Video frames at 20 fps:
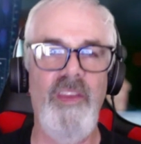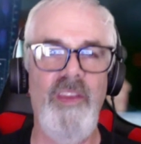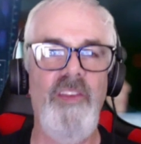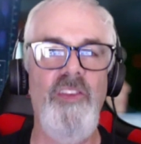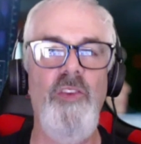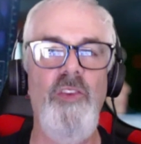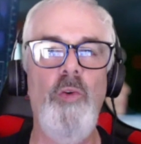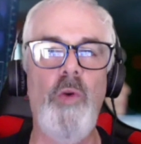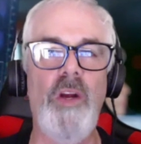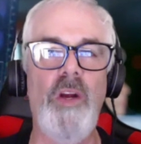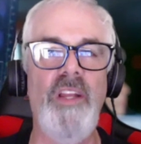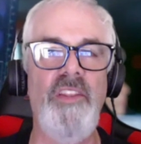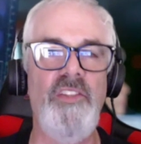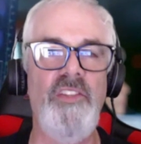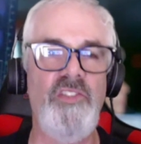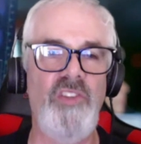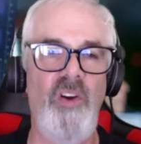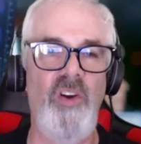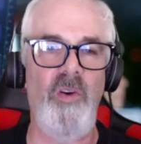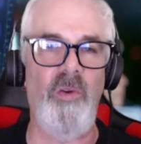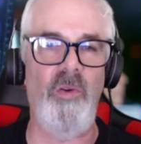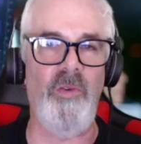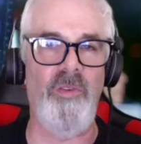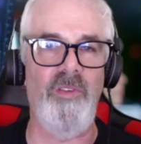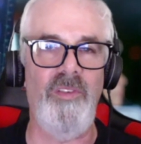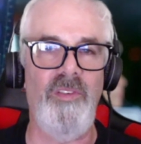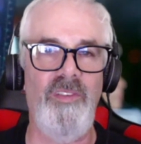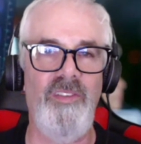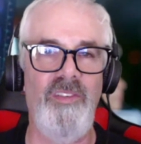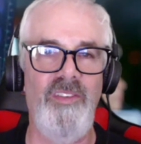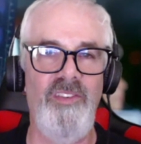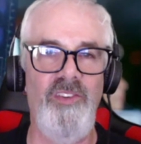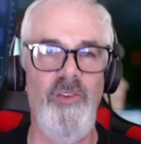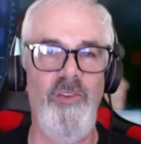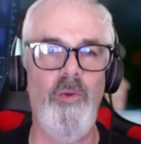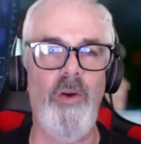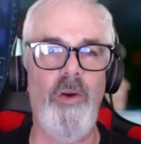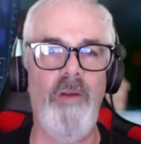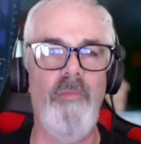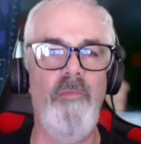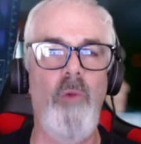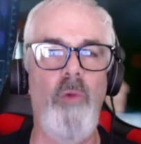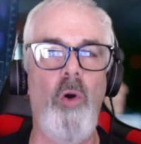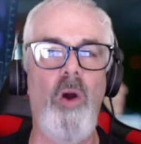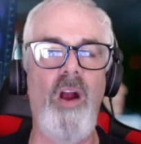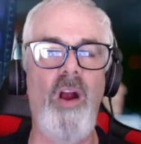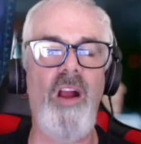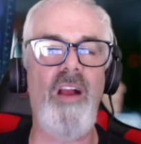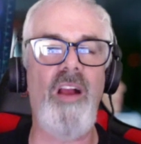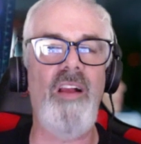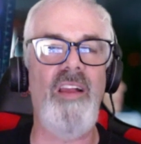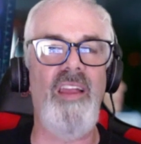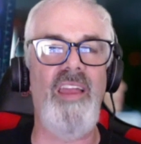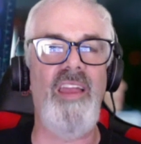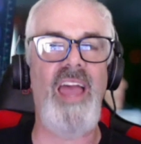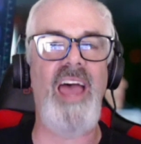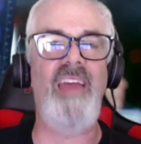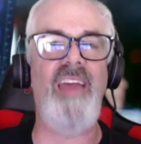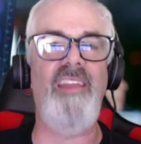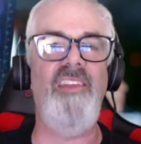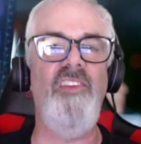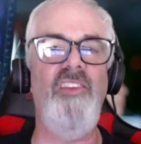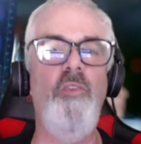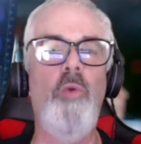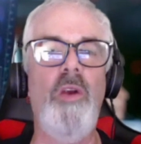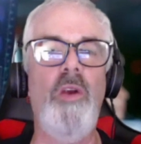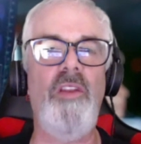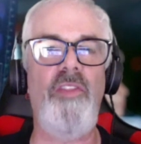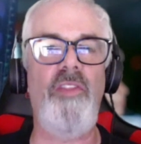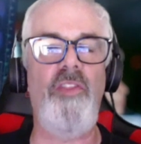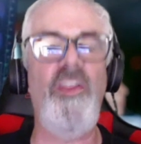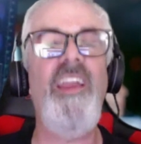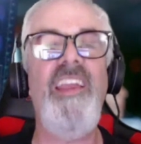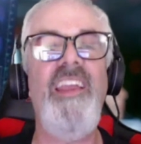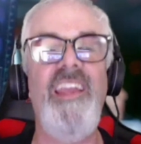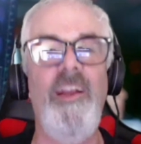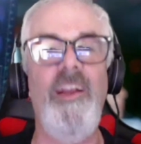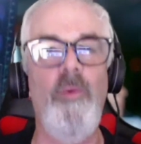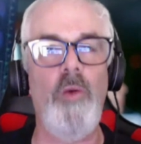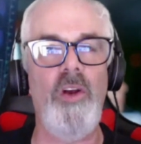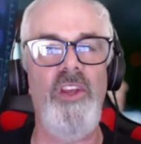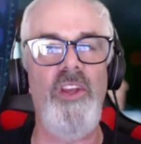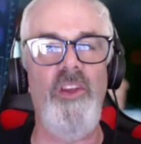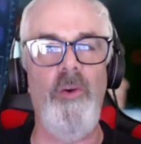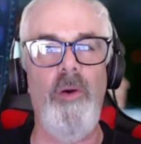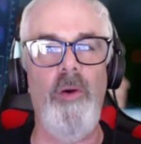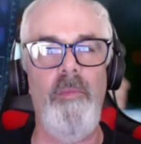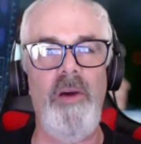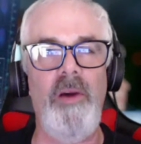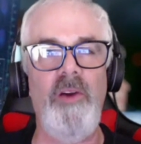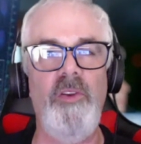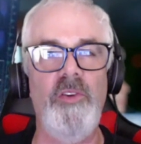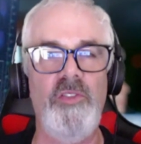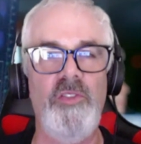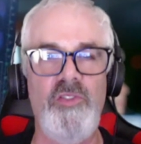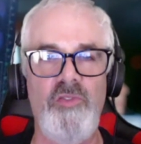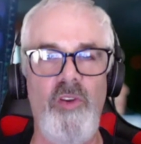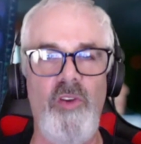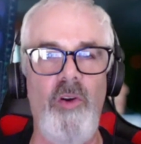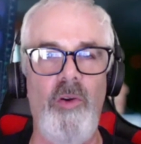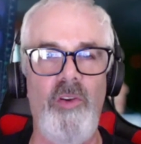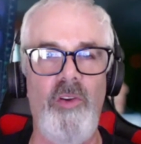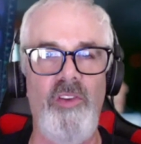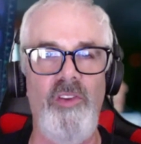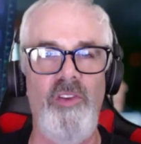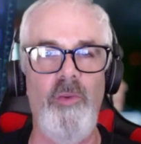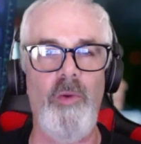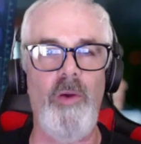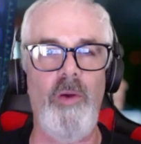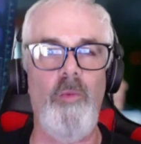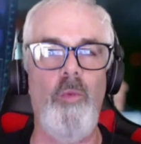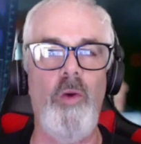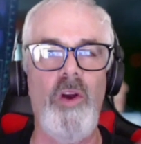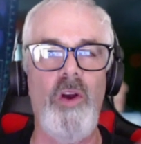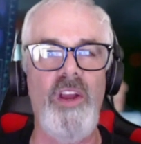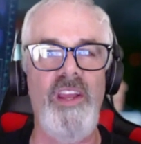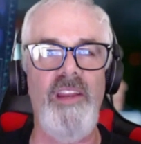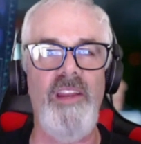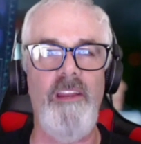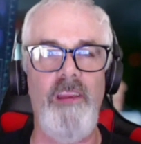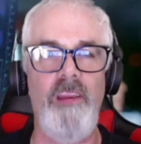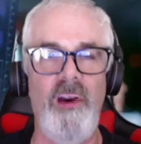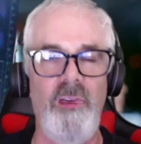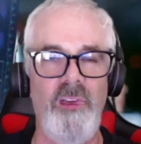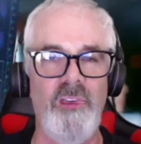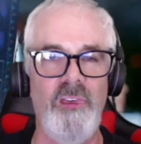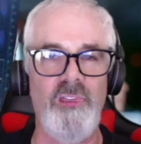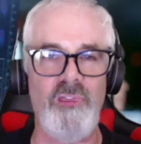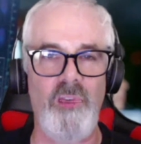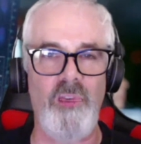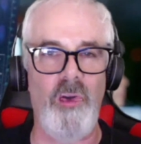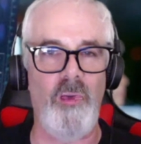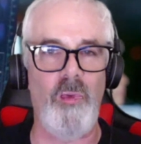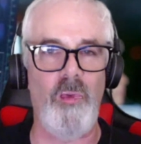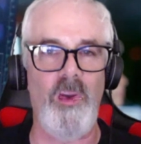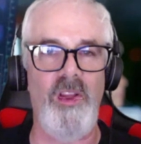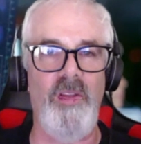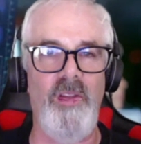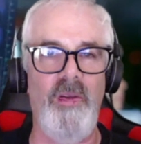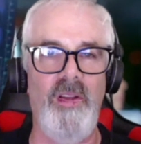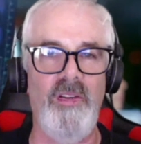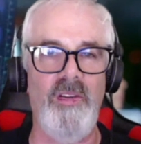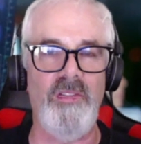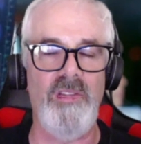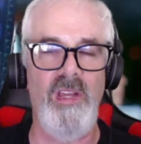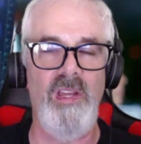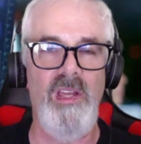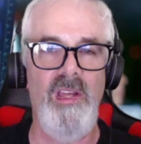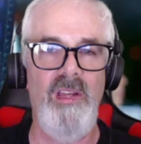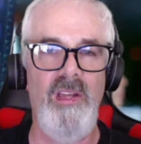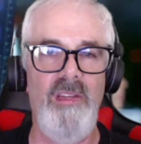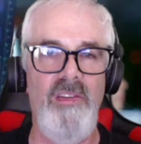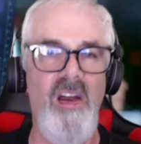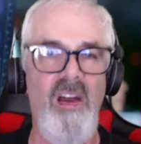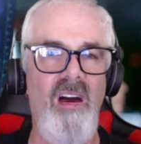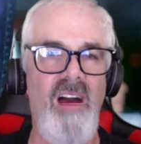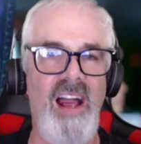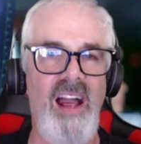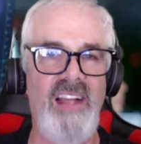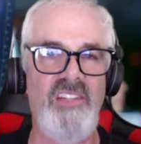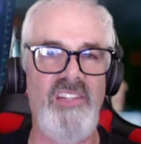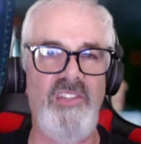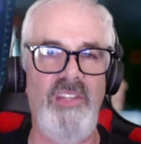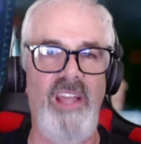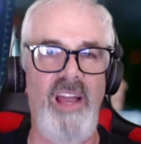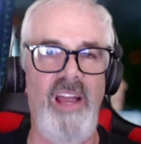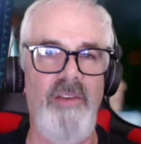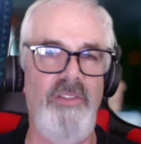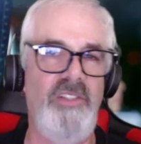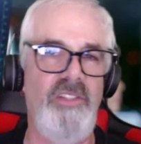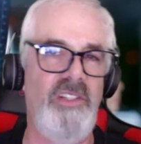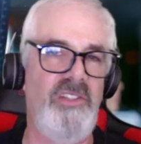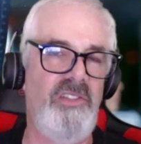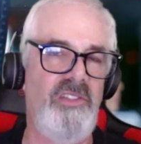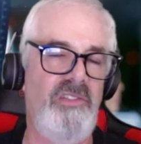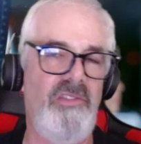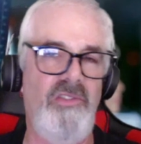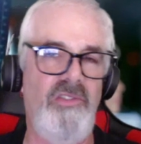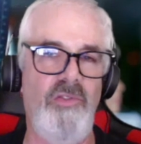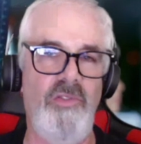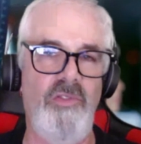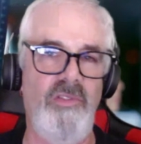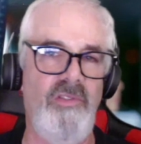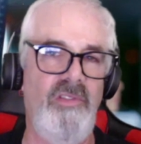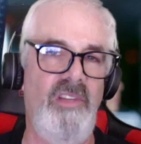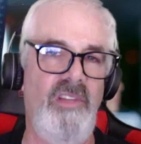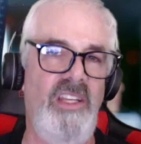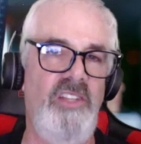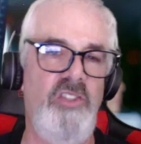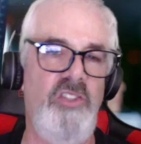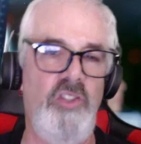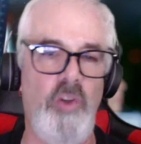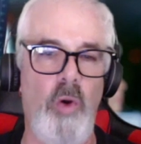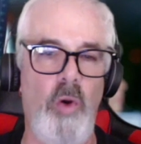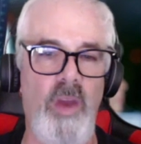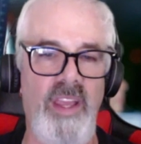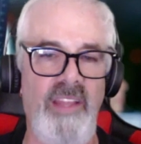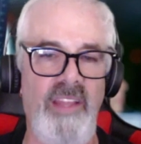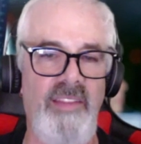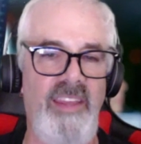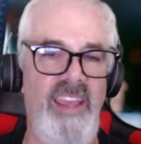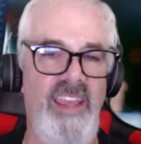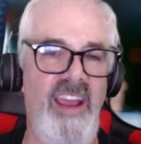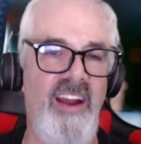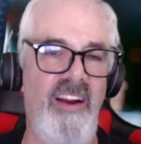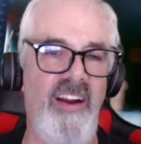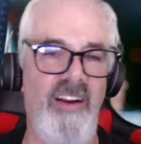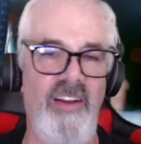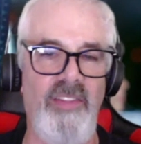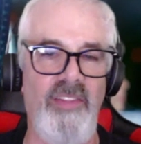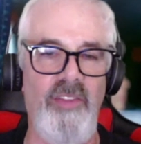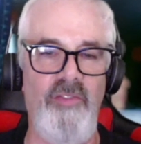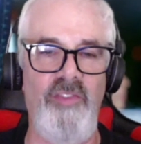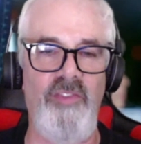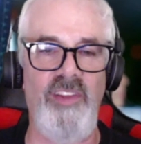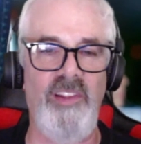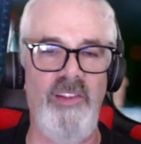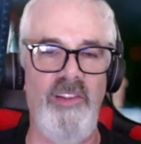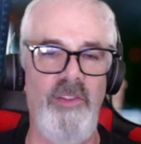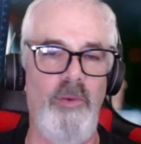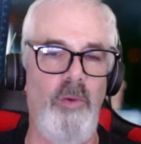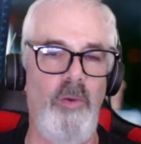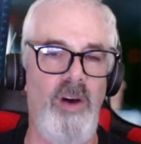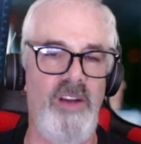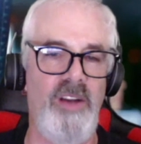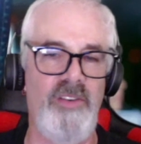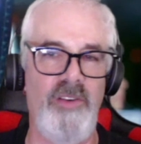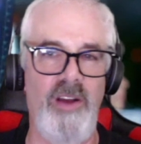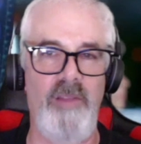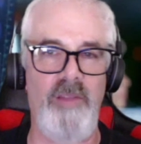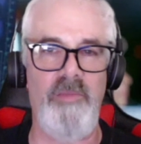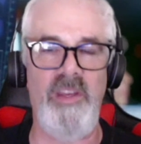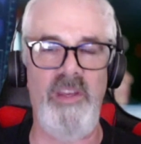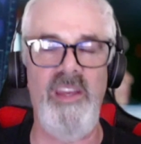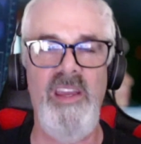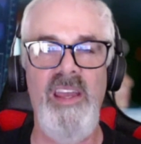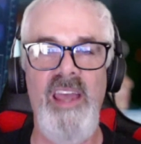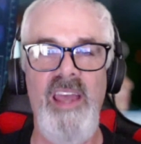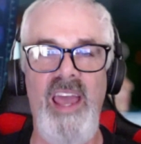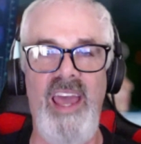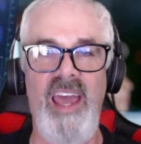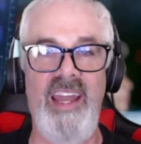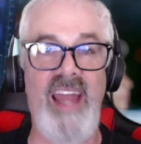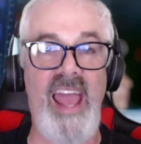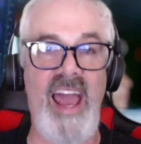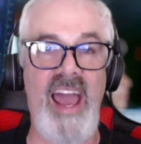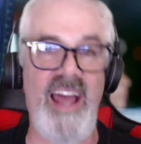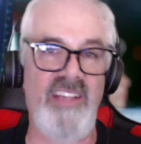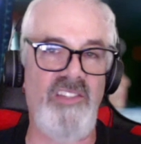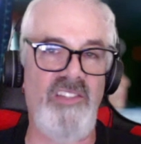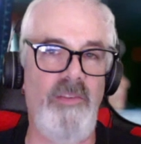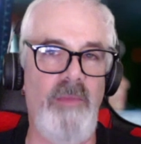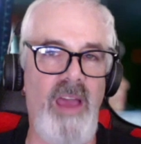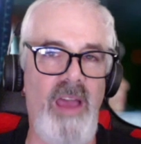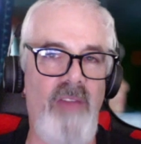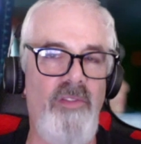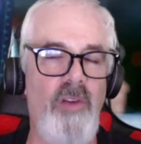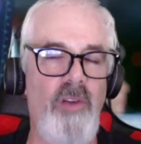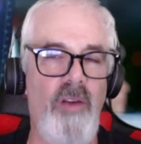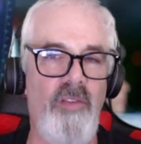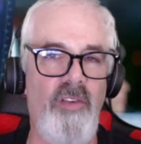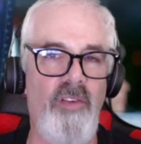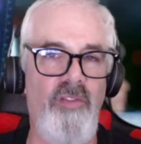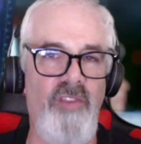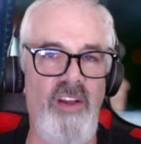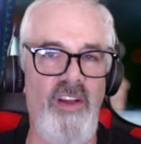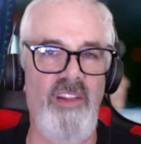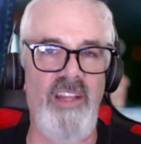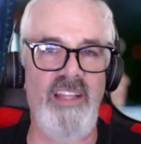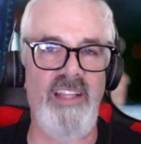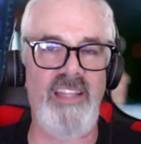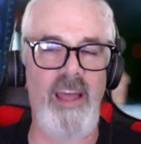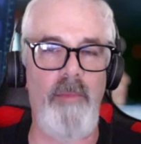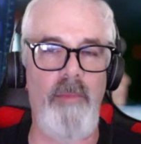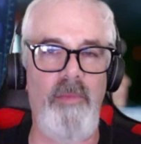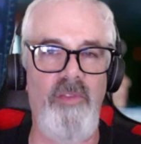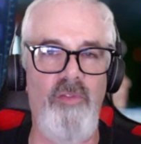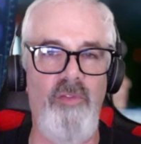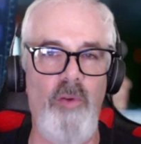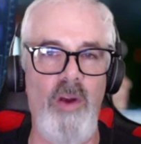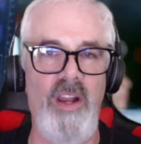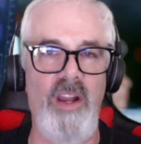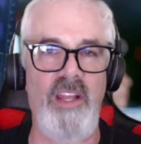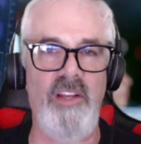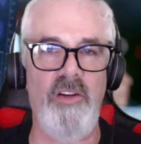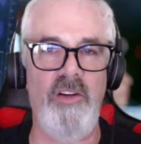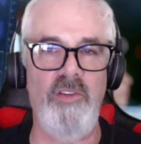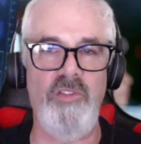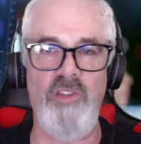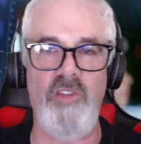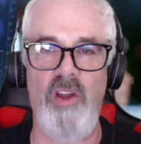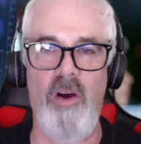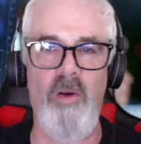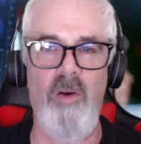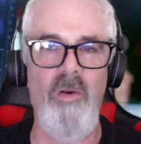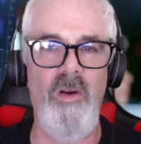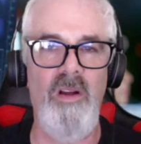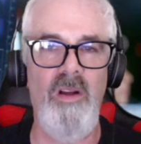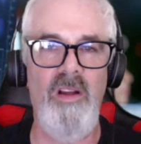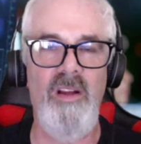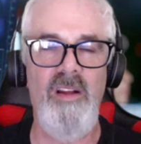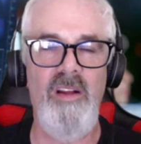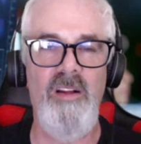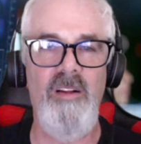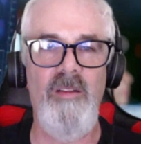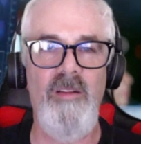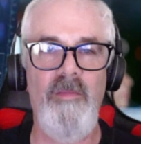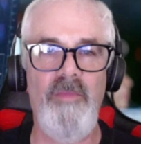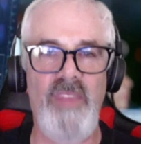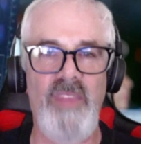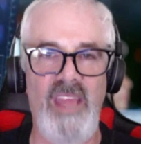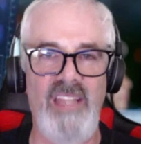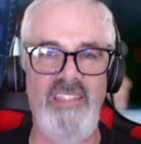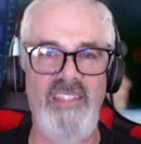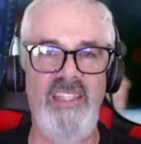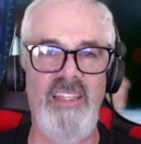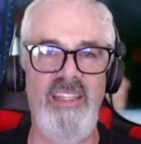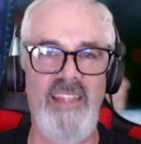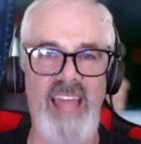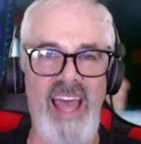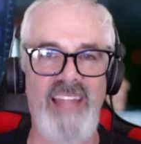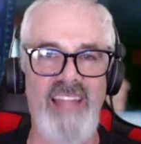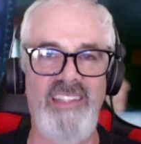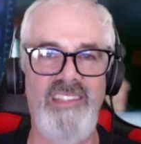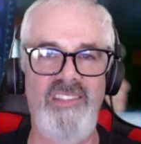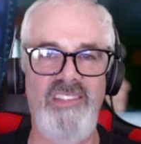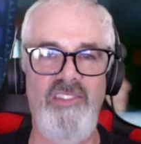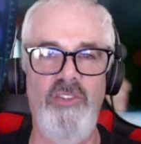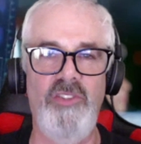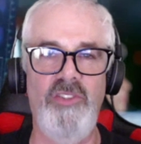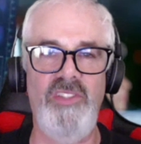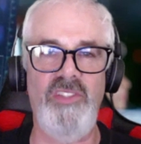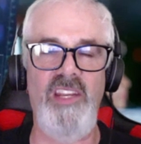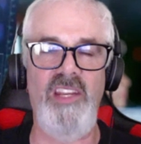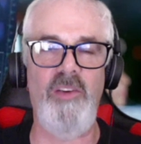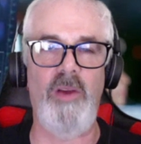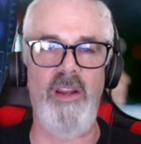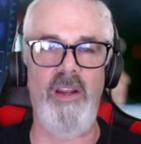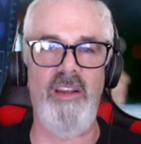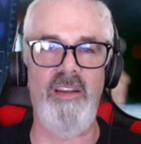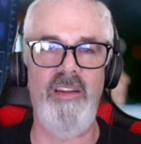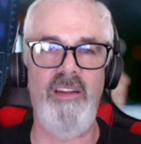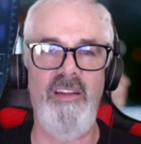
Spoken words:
You were in the zone. You were you weren't thinking, were you, about your stroke? You weren't worried about your stroke, were you? He goes, no, actually, I was just enjoying the air and the feel of the water on me. And I asked him, have you ever felt like that before? And he goes, no. I said, that's your secret.